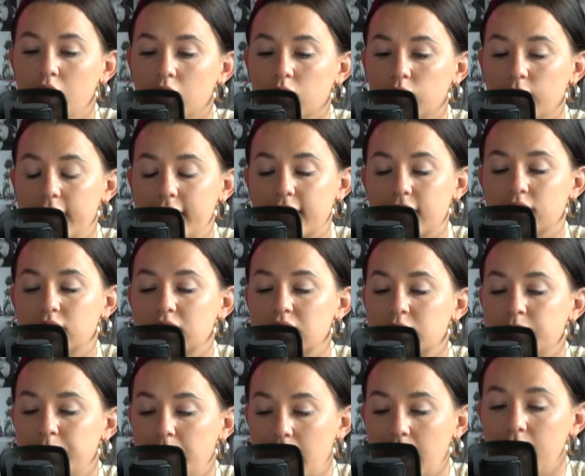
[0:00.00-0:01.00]
Rick
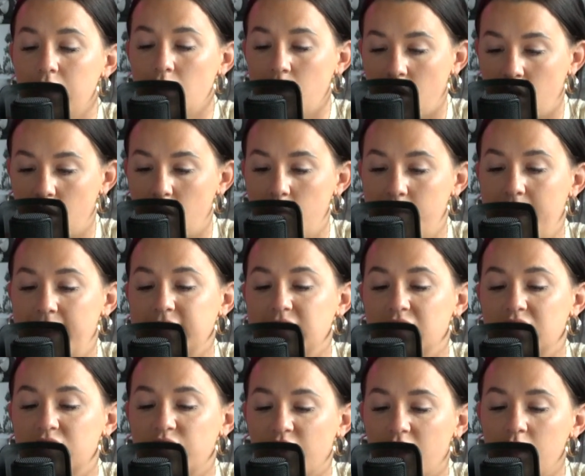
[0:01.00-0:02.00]
sped home as
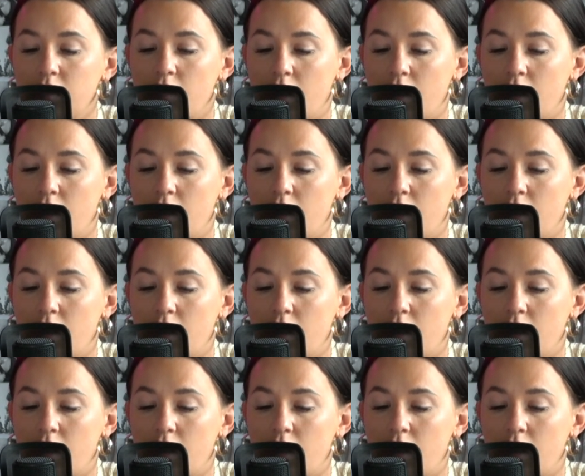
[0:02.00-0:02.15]
his fellow